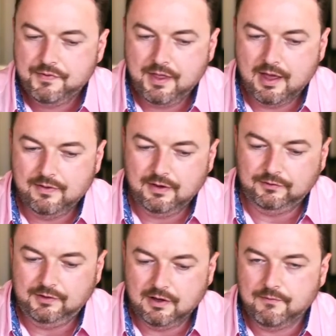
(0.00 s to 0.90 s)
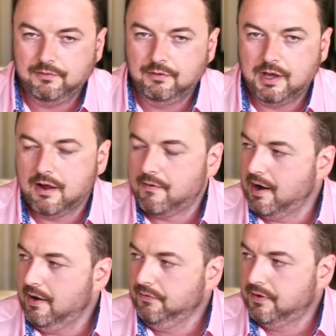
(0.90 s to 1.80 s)
they, they're sick of looking
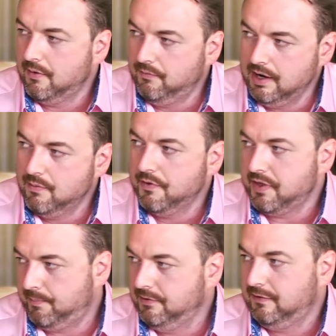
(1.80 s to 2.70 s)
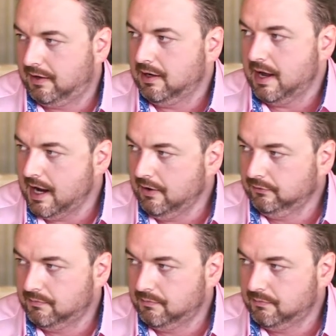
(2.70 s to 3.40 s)
around. They really want that particular house,